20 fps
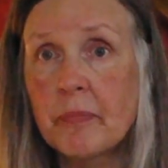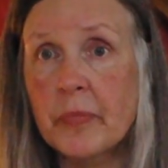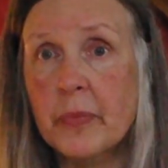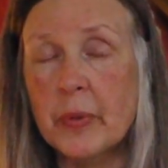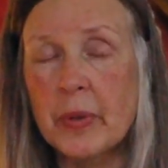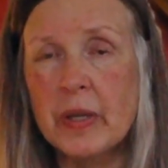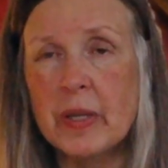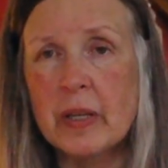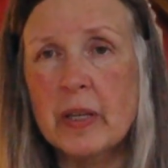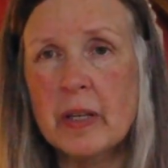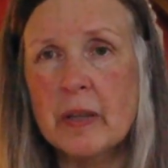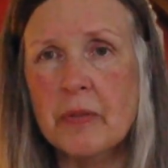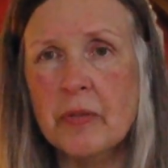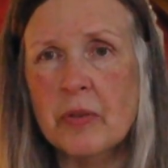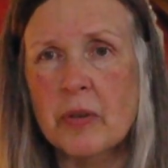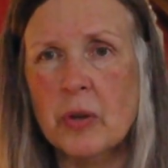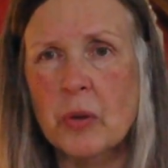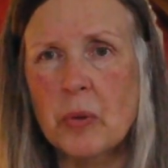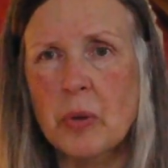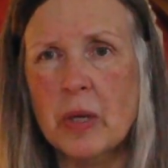We did have
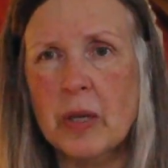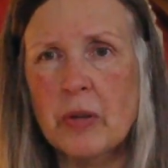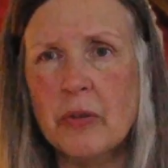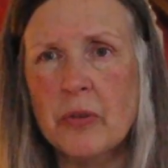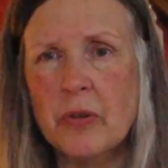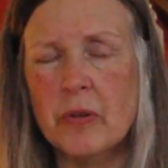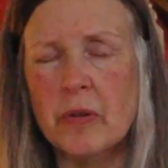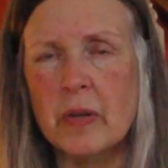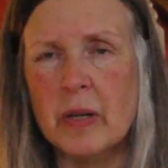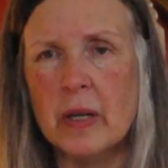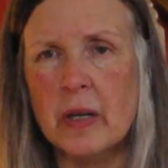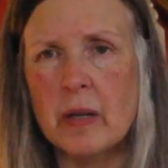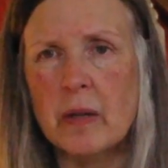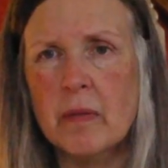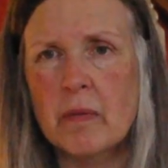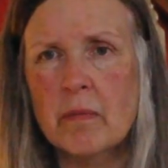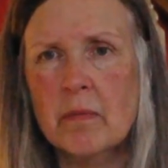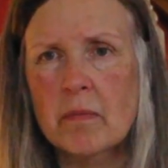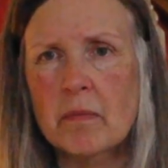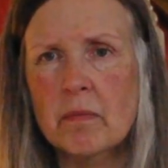snow yesterday.
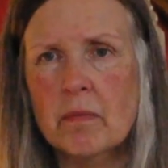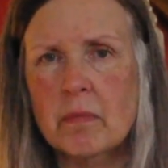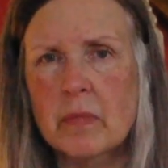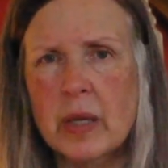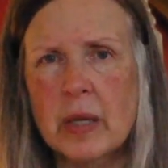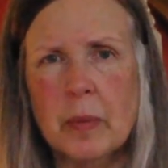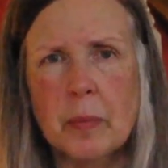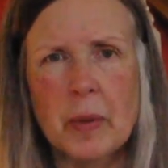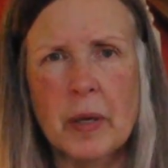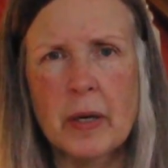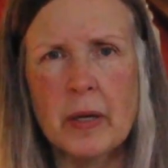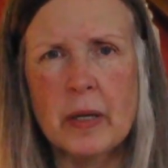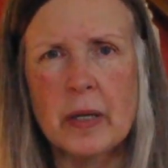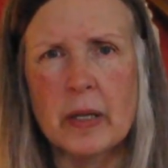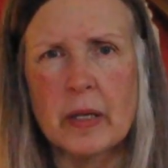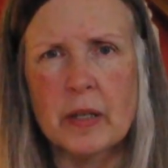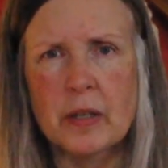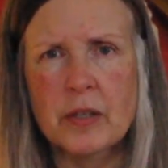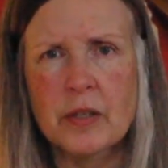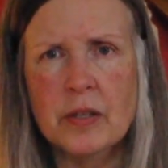We had about 1
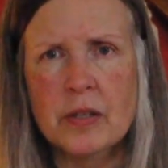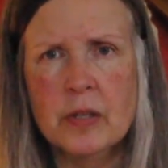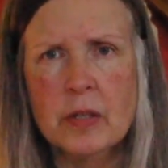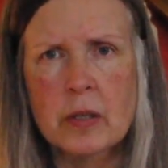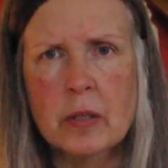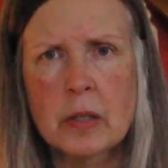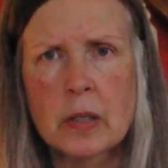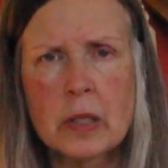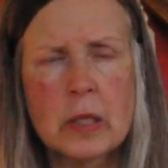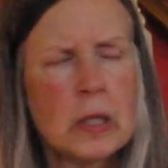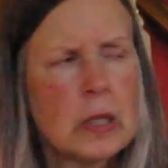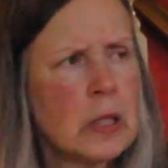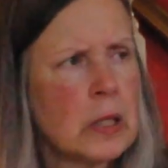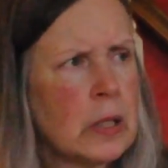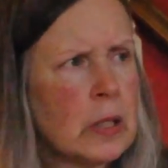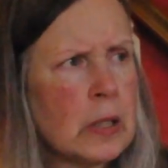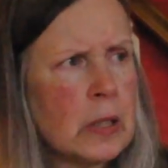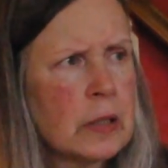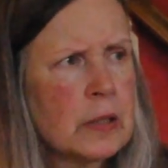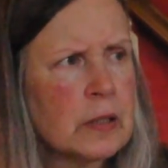inch.
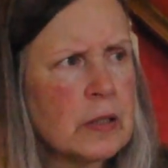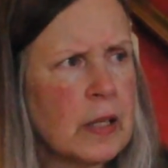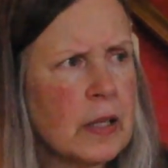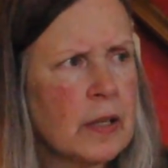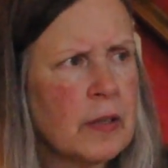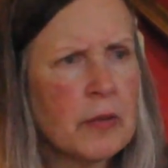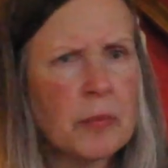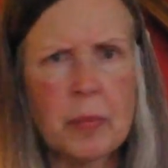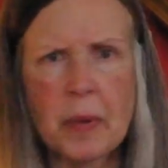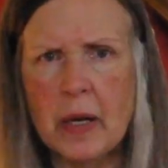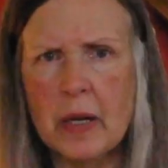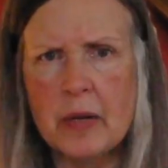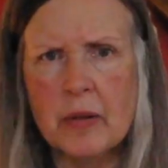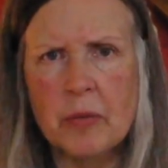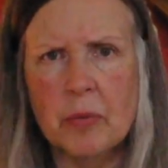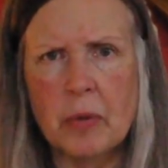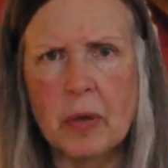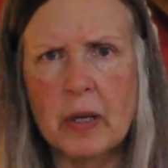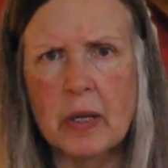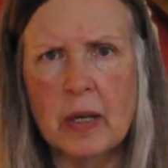It's not as bad
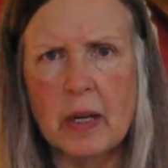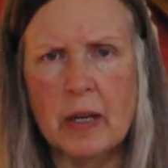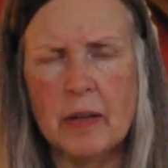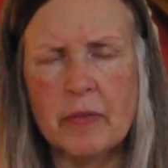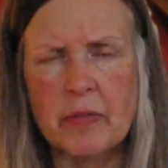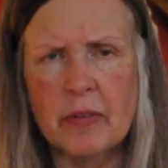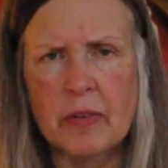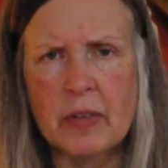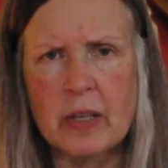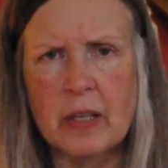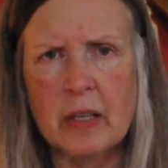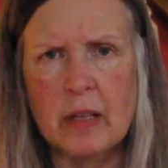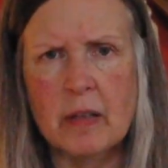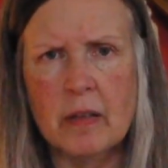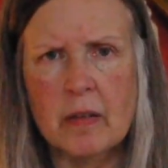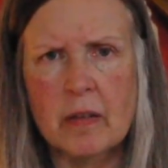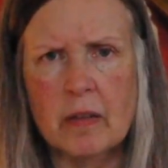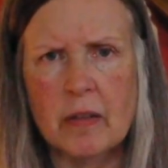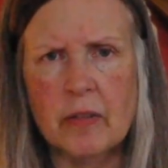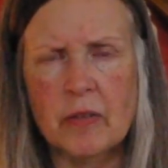as what I've seen
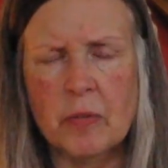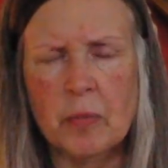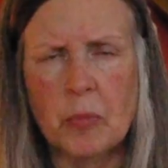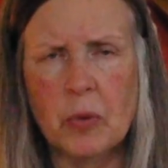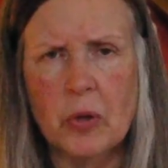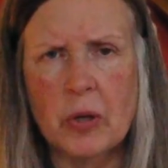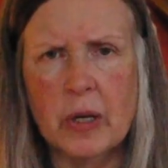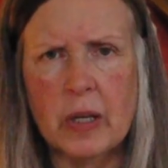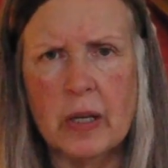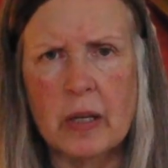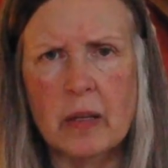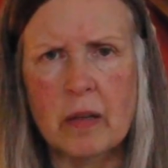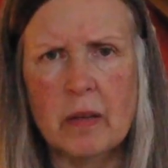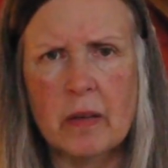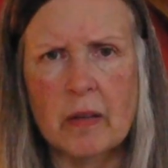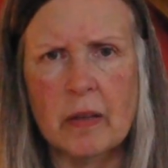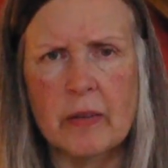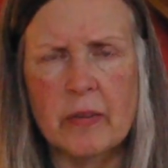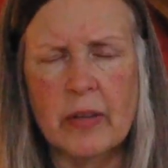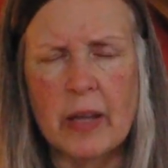this morning
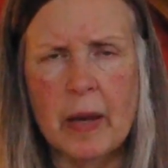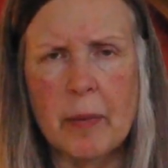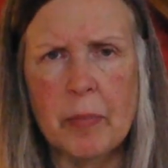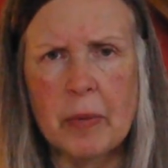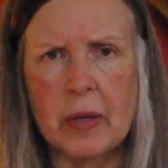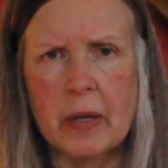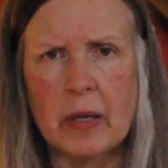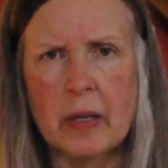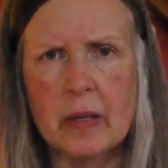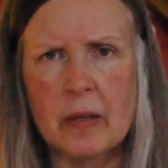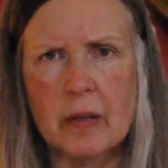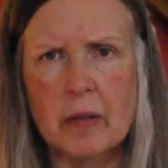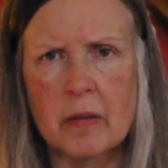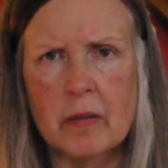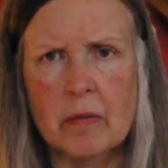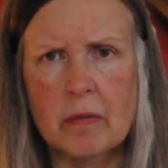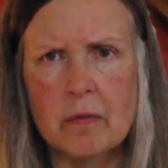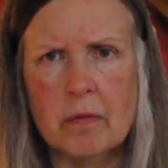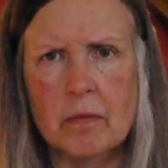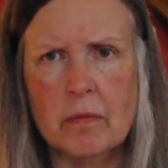is happening
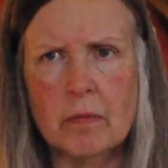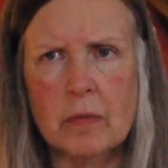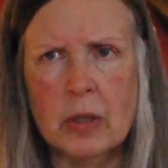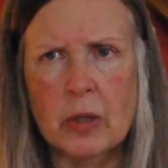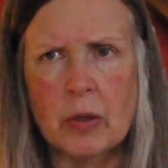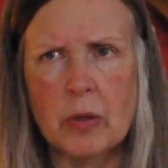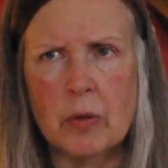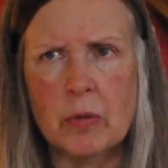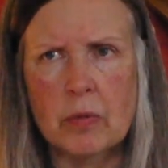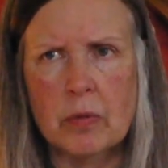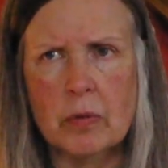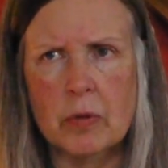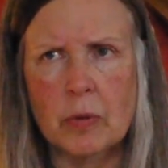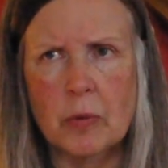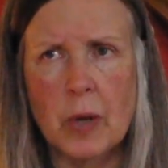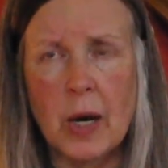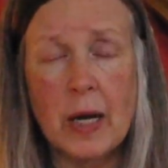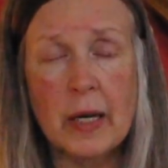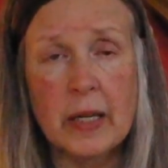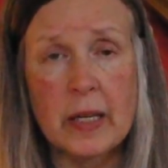in, the
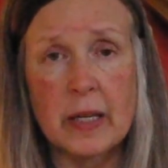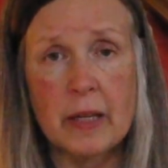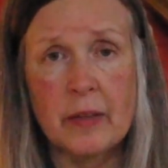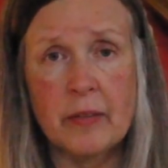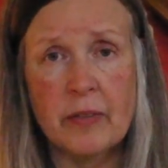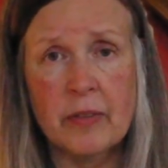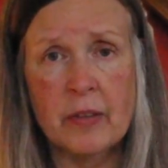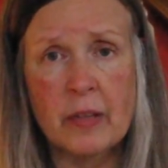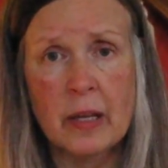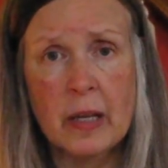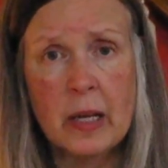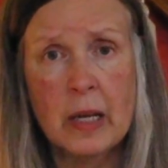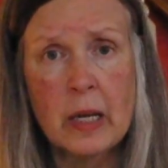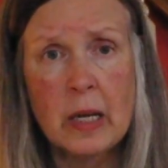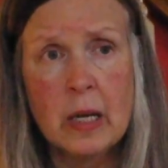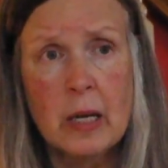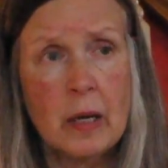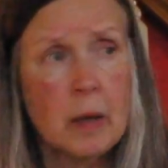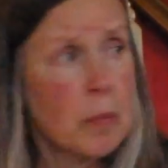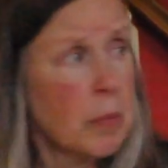Rockies,
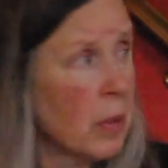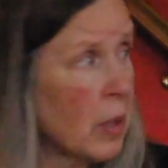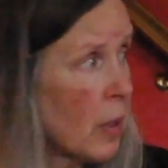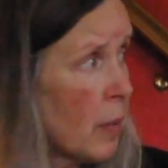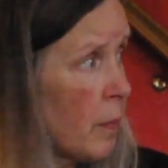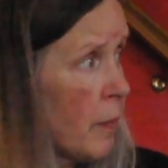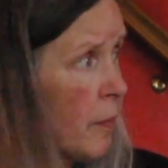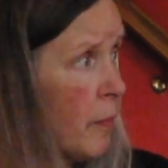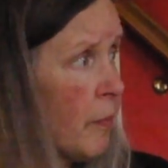but,